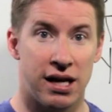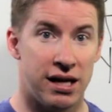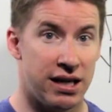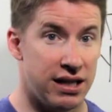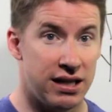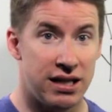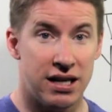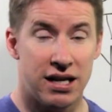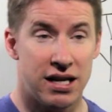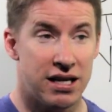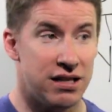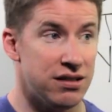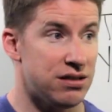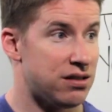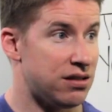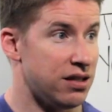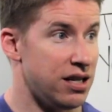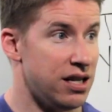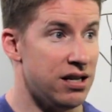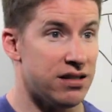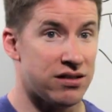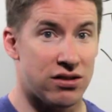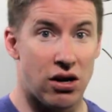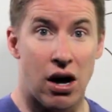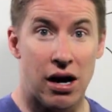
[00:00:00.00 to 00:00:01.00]
It, it is,
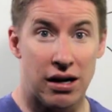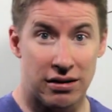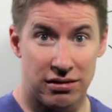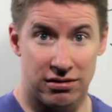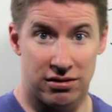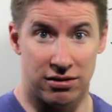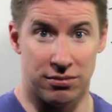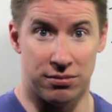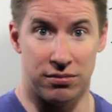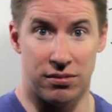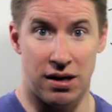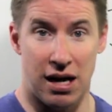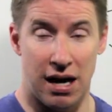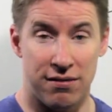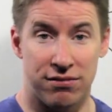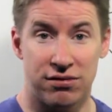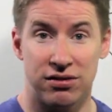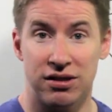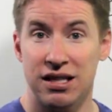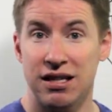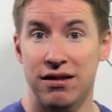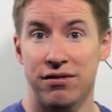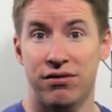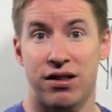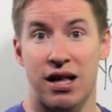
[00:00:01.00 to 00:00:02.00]
it's awesome. I've
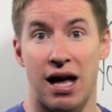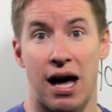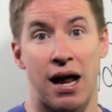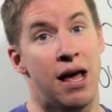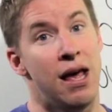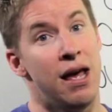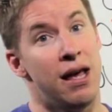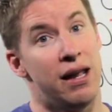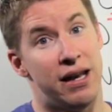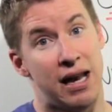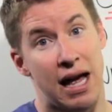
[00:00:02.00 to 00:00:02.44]
lived that.